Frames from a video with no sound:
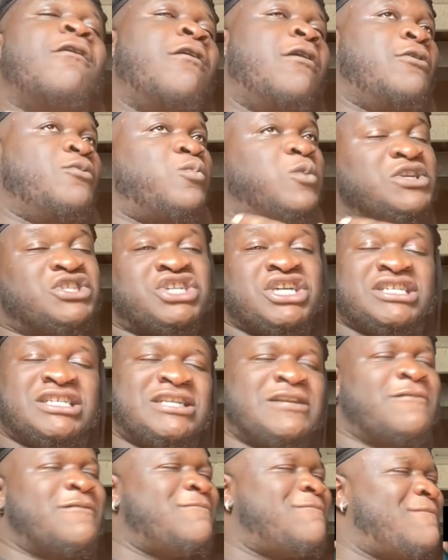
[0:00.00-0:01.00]
with just
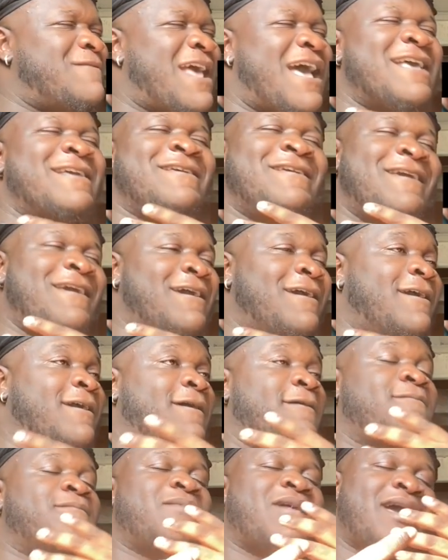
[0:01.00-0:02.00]
that, yeah.
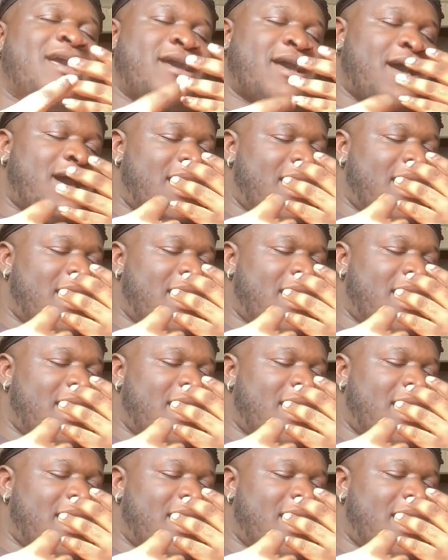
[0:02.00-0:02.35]
Like,